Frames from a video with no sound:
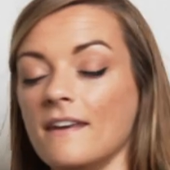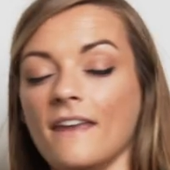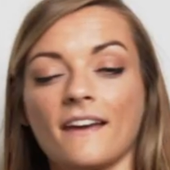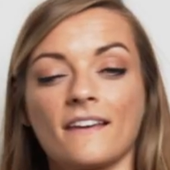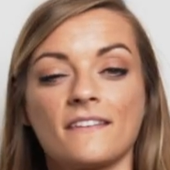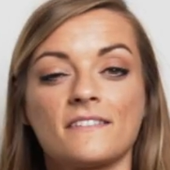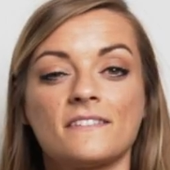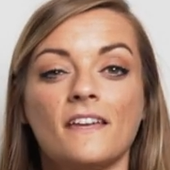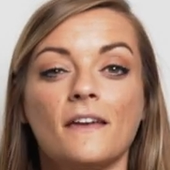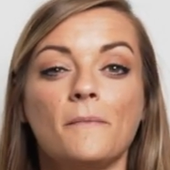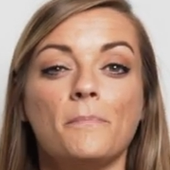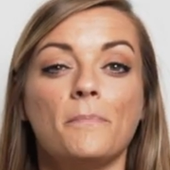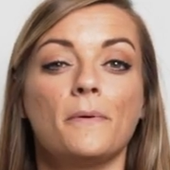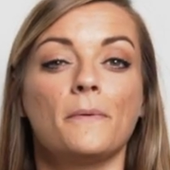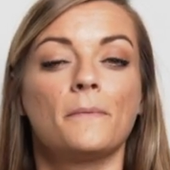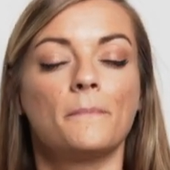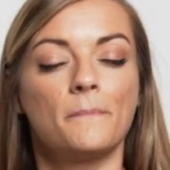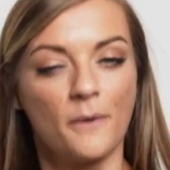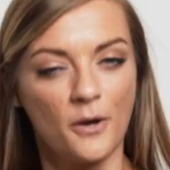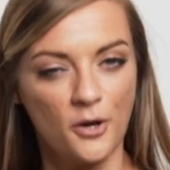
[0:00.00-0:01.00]
Next up,
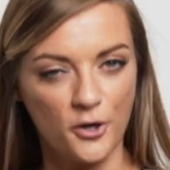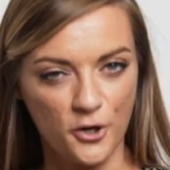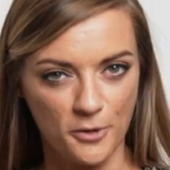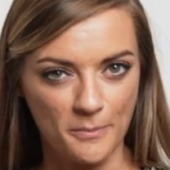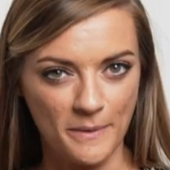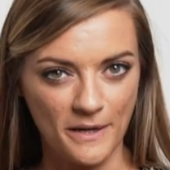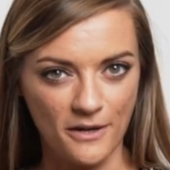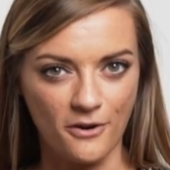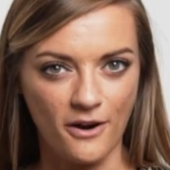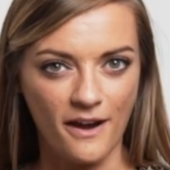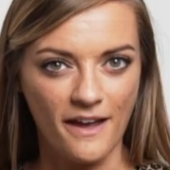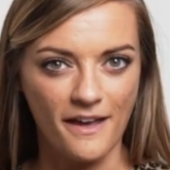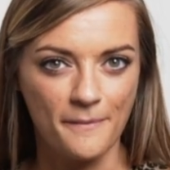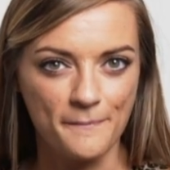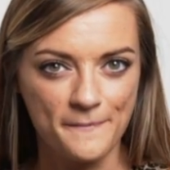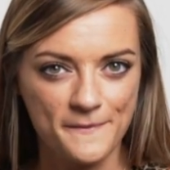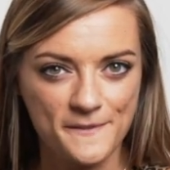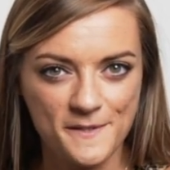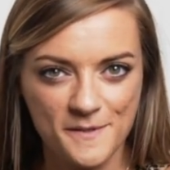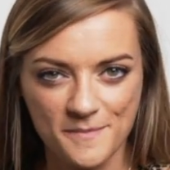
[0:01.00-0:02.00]
hermit
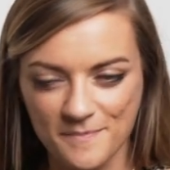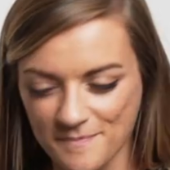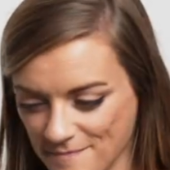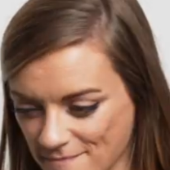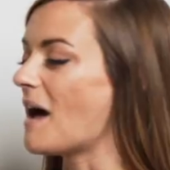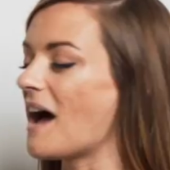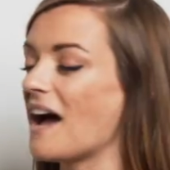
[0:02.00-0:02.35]
crabs.